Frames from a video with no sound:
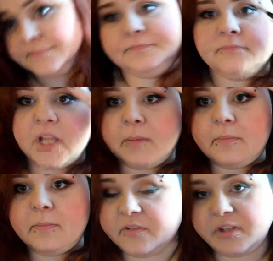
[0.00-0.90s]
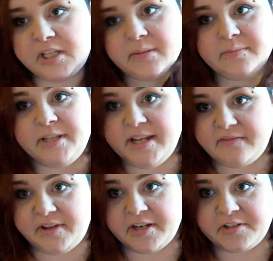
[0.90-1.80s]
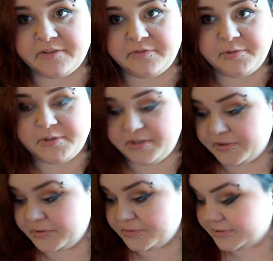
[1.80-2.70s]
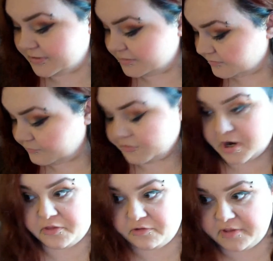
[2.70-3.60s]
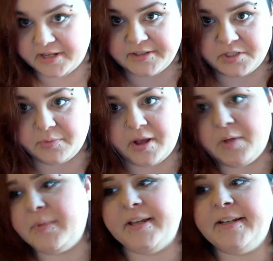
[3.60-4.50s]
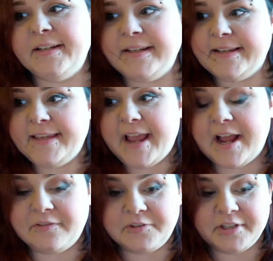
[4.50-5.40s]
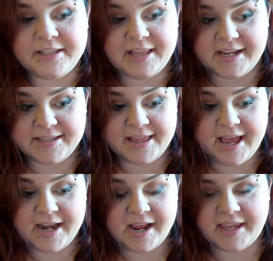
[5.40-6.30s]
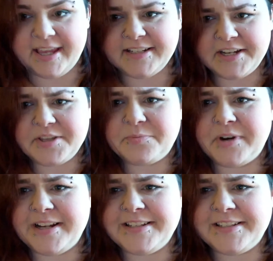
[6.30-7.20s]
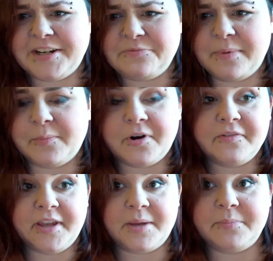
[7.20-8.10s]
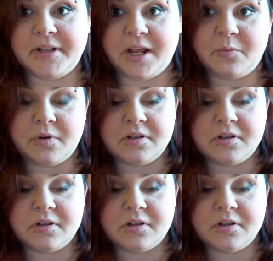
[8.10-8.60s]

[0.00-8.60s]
I'm definitely going to take advantage of using those for other things as well, but yeah, I really like that. I can't tell you the price because I don't remember offhand, but I will